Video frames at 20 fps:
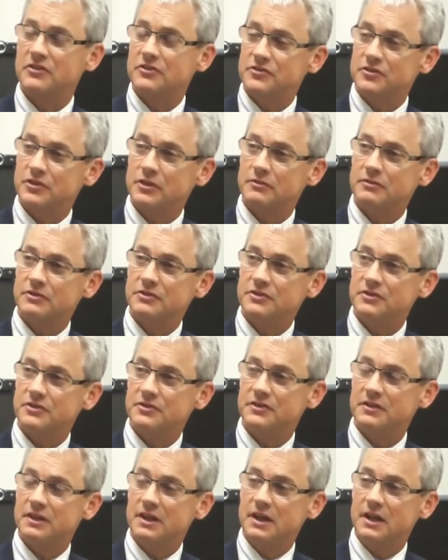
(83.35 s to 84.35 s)
and
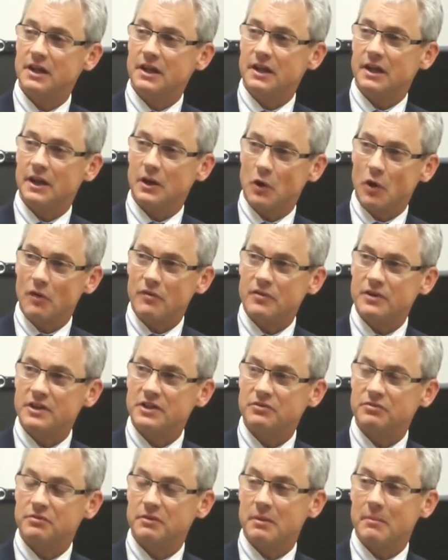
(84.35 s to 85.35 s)
services and
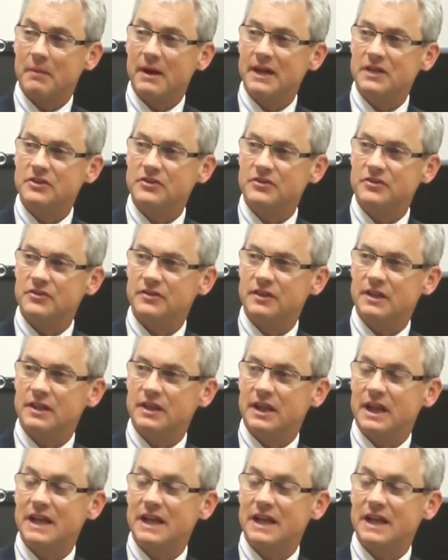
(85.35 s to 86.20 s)
offerings from the majors